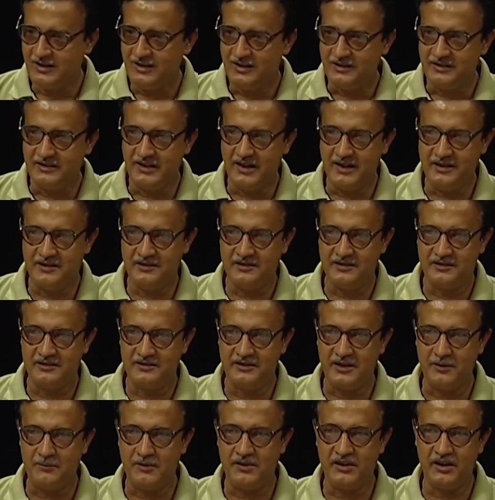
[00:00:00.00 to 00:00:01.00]
that
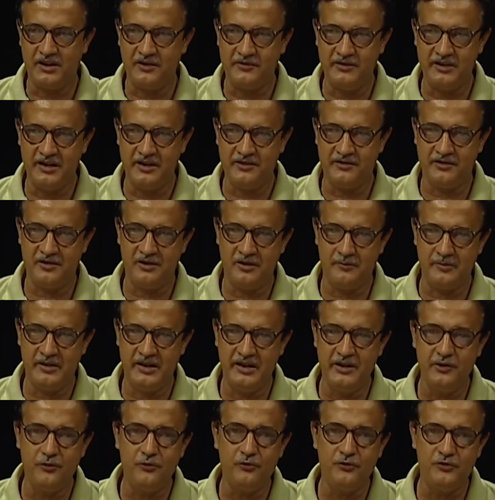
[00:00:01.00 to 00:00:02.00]
there was a creation of a
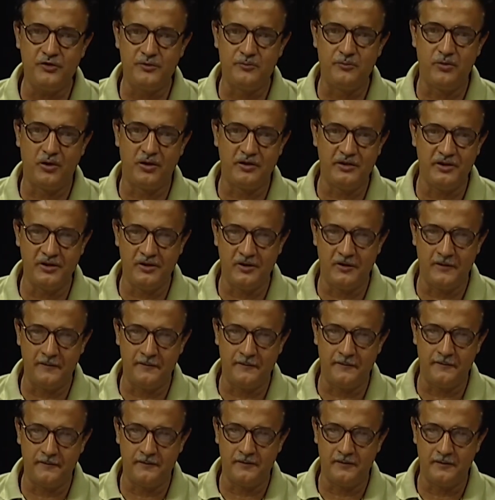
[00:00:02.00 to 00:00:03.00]
huge body
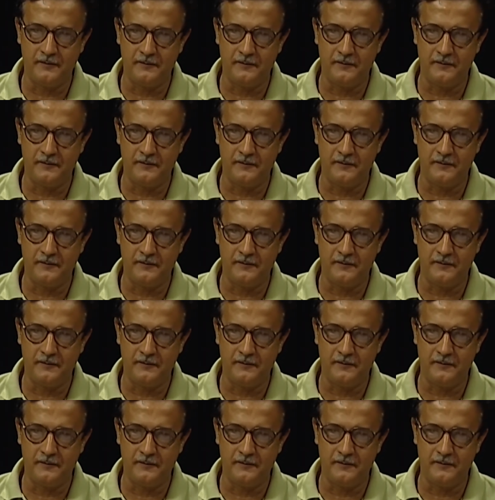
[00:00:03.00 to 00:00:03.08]
of